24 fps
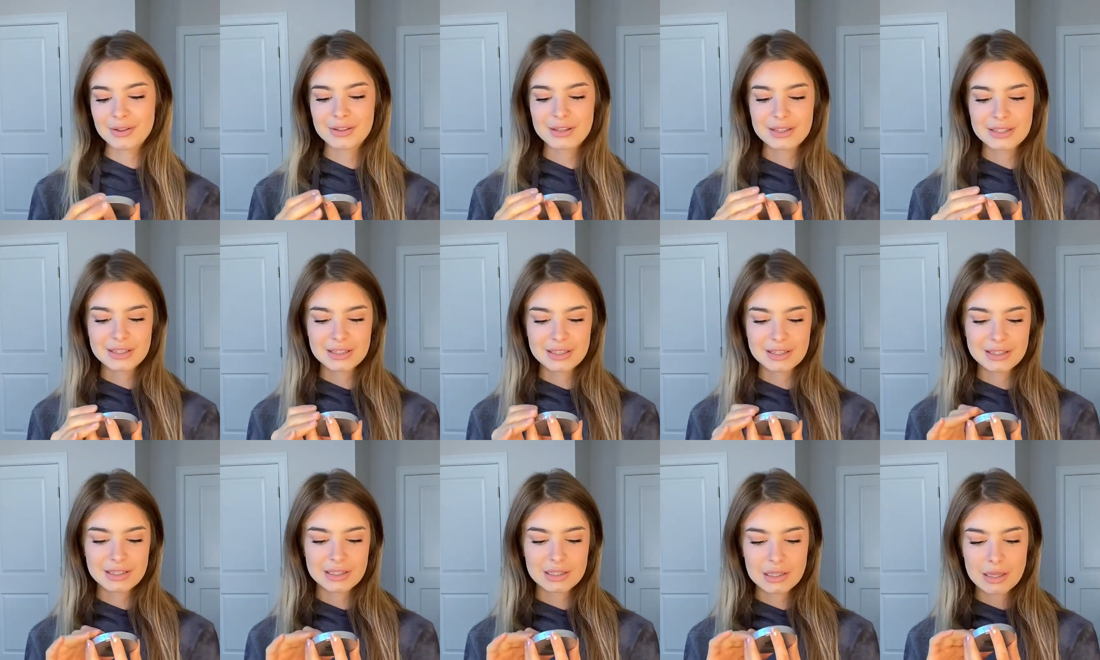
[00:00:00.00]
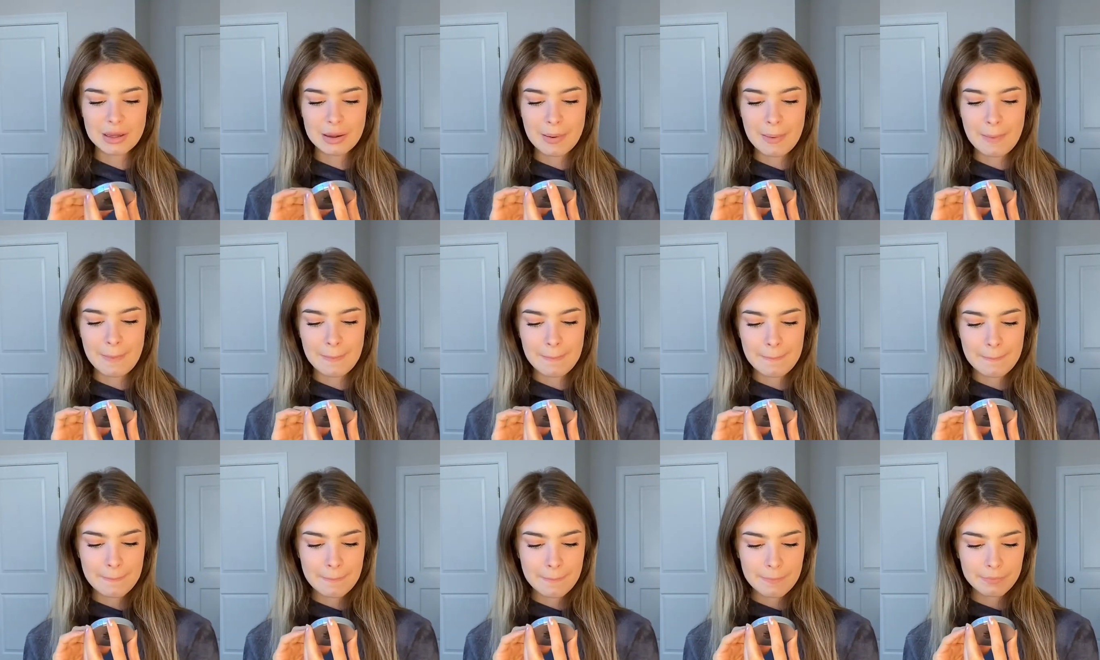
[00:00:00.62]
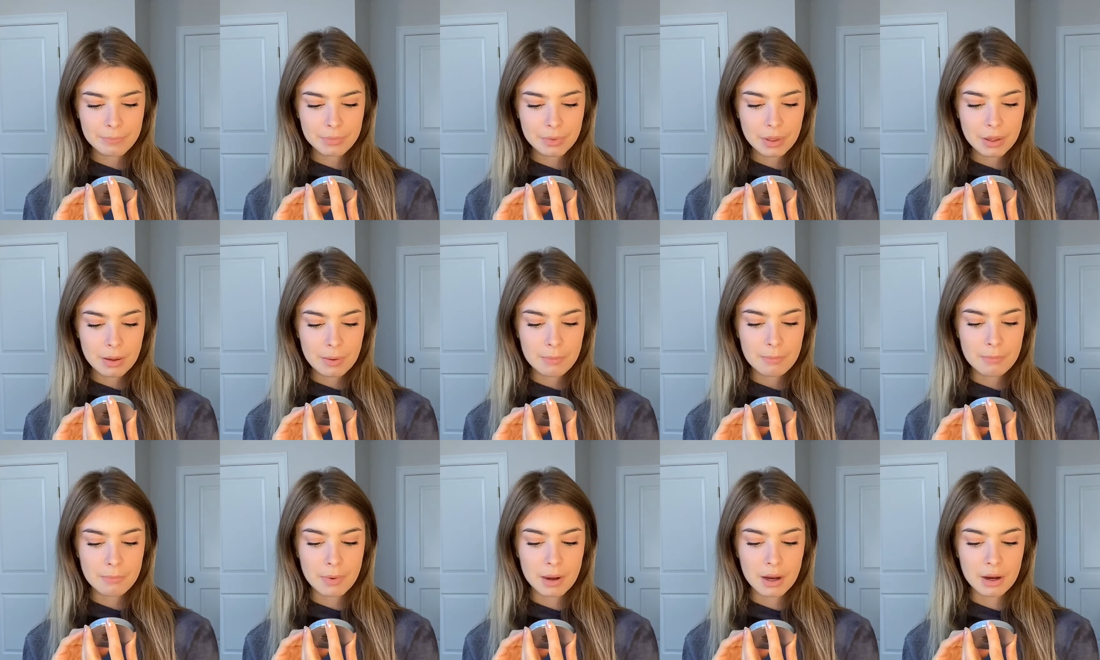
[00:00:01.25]
This is the
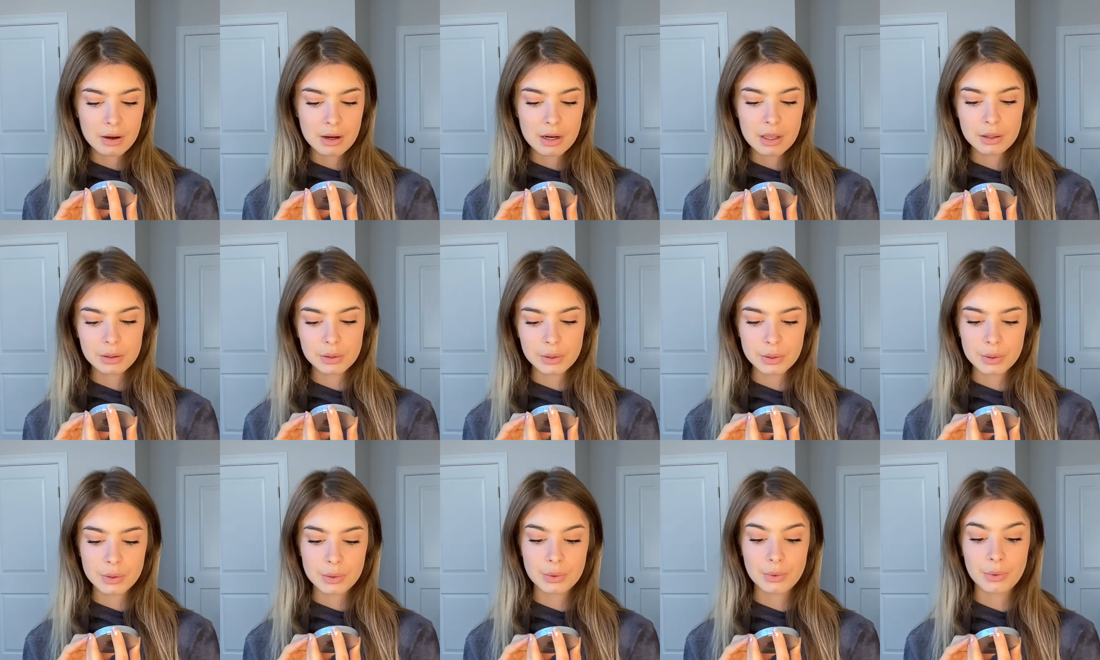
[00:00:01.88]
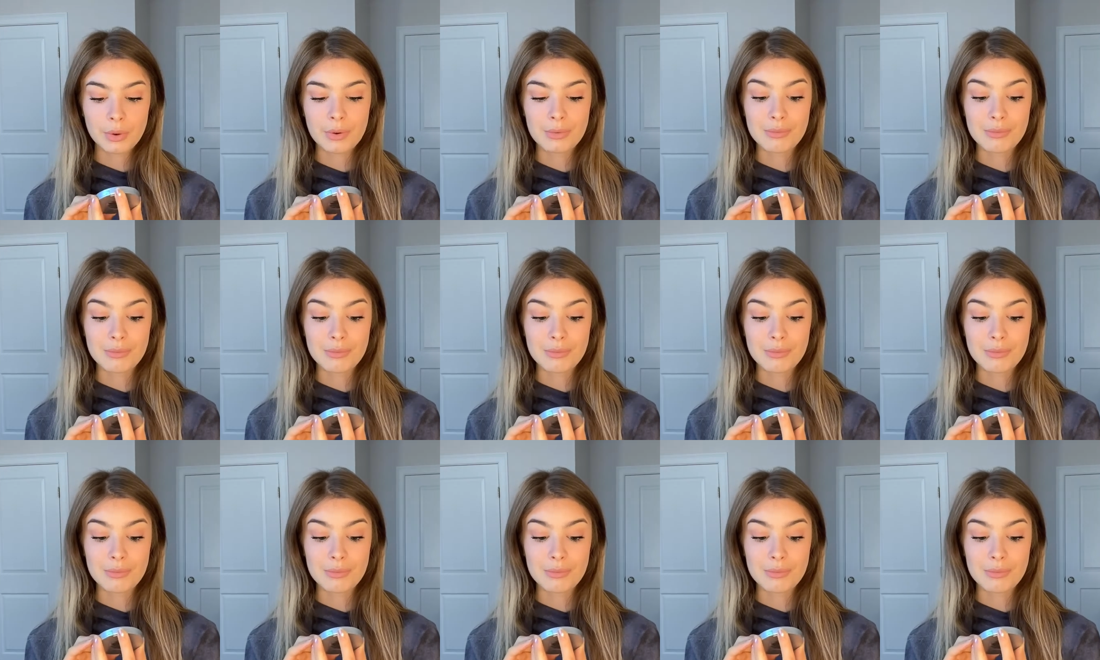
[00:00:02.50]
Mary Lou